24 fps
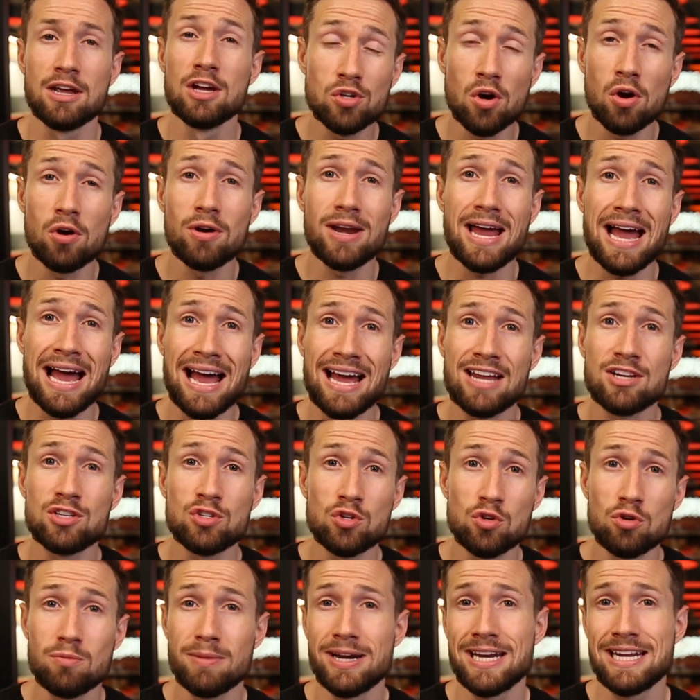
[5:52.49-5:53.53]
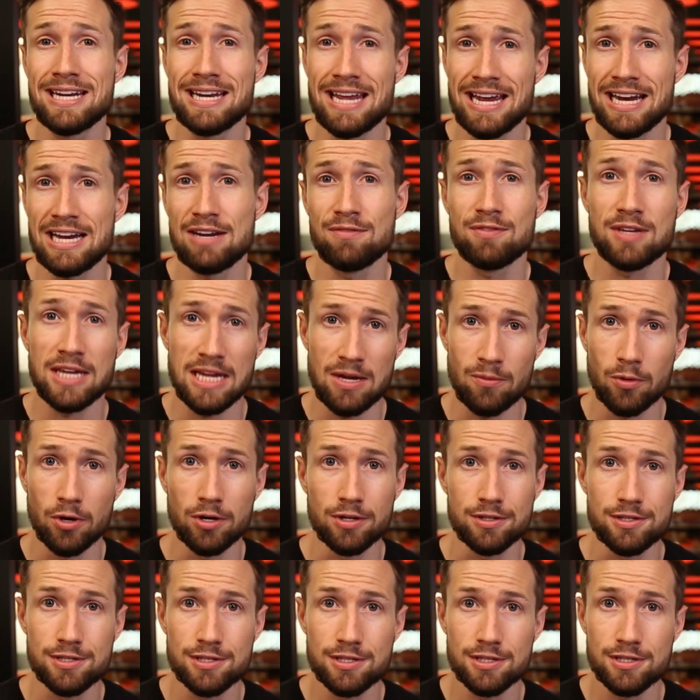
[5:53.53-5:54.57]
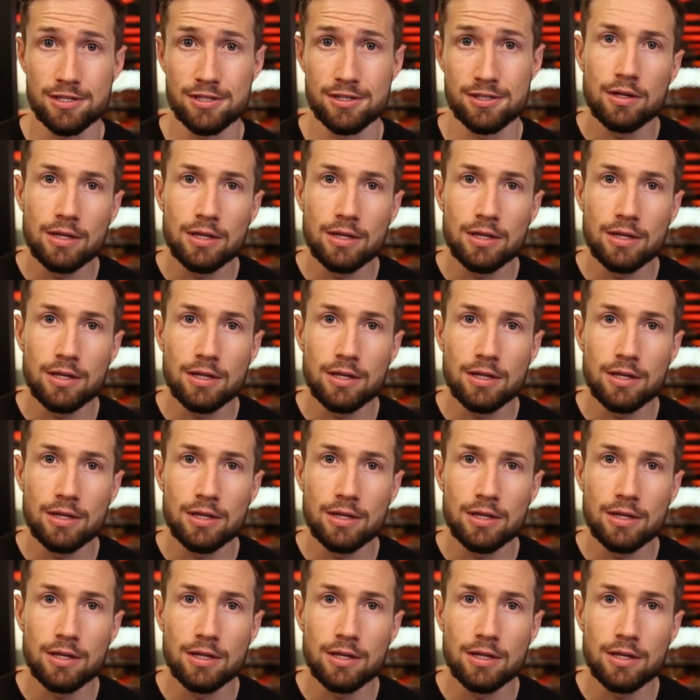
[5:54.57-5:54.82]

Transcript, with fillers: don't add too many negative keywords.